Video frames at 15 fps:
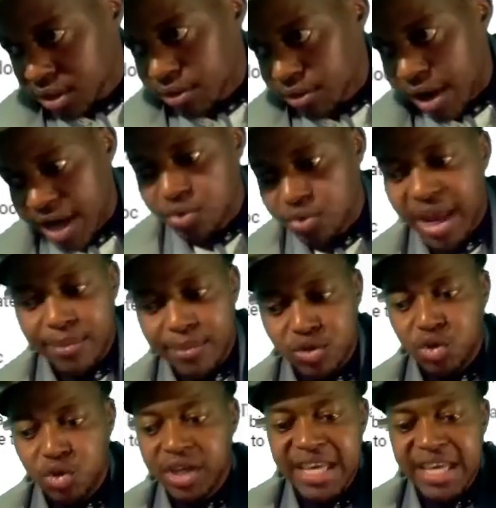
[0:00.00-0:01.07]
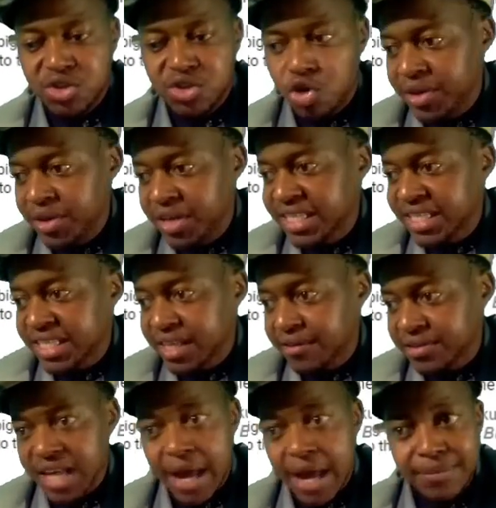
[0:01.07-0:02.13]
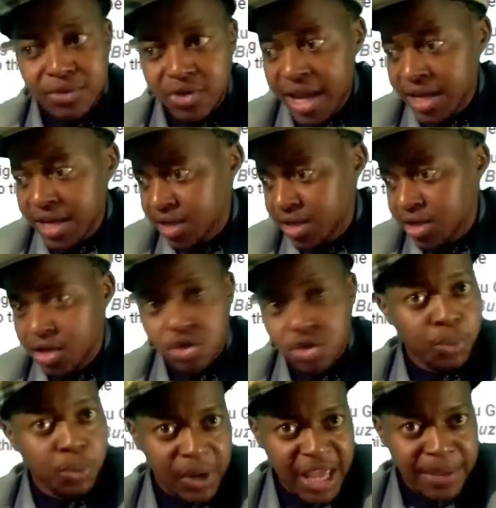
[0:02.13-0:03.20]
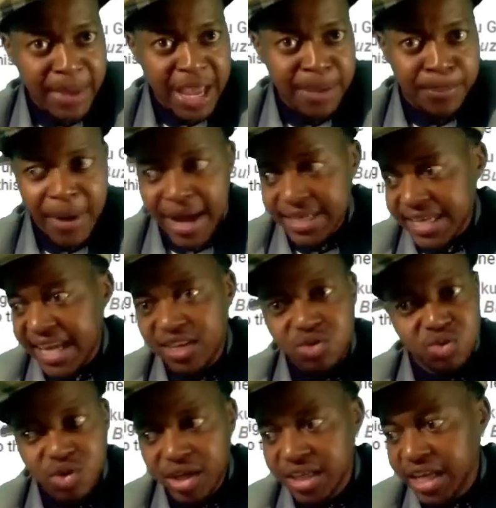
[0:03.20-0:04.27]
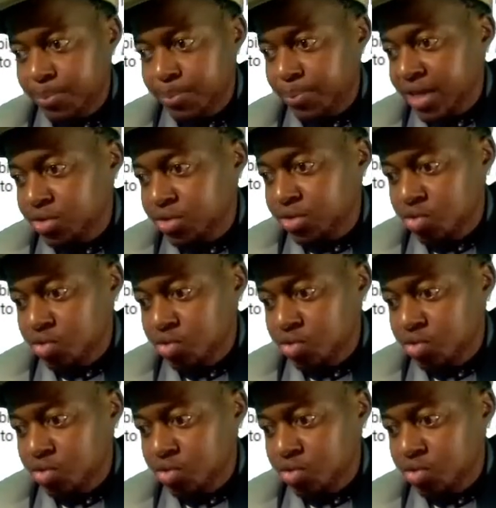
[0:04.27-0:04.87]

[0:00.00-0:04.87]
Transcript: Right? What I'm doing here is community service. I'm trying to play my part. I do not get paid to